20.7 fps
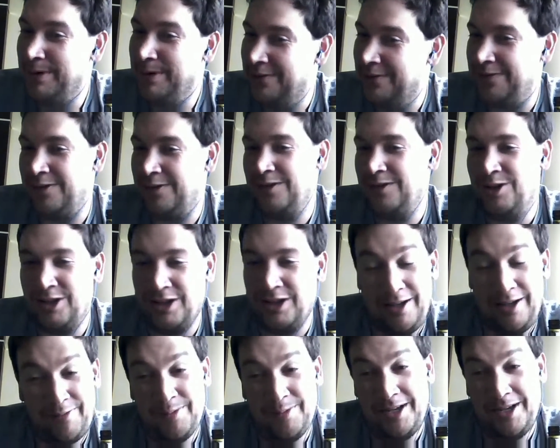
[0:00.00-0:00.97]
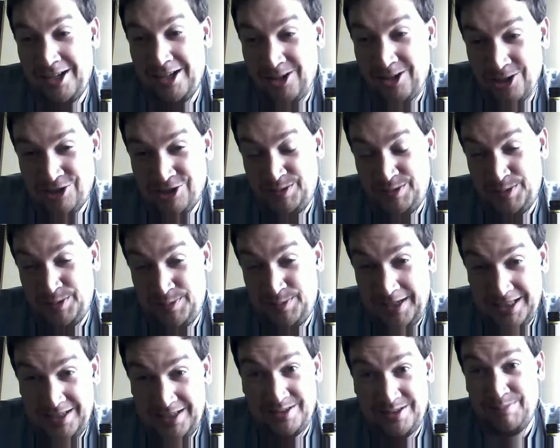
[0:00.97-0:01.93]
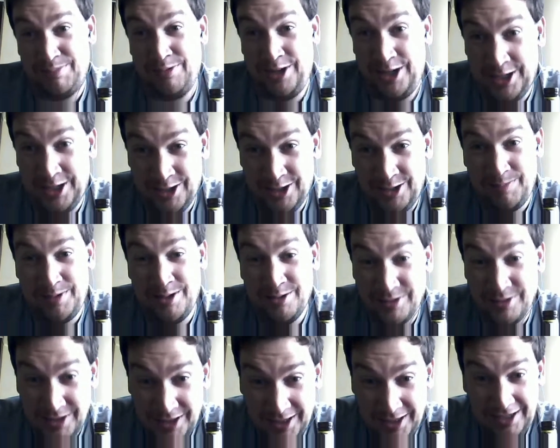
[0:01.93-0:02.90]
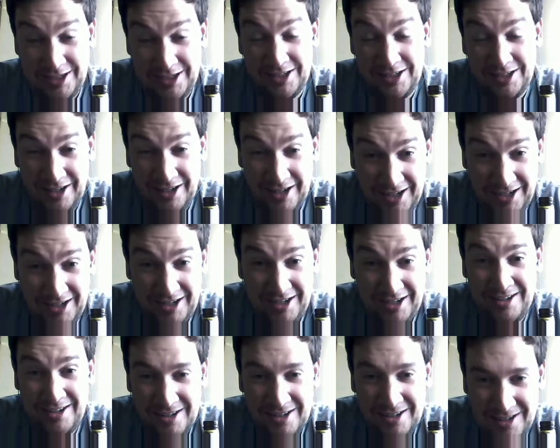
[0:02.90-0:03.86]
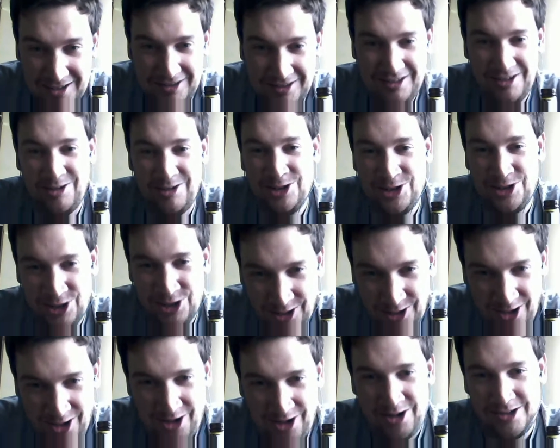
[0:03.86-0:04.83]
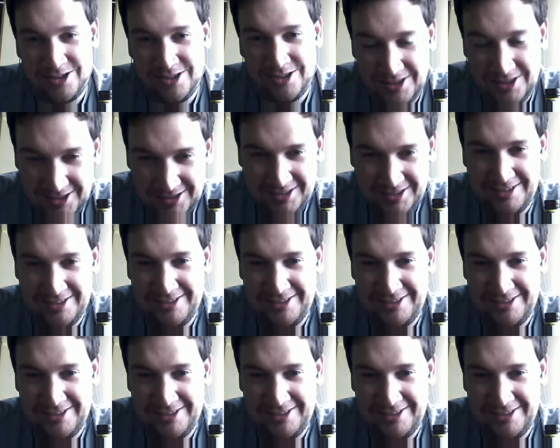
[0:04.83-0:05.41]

But if you look at it from like a cultural perspective, some pretty good music and like literature and art.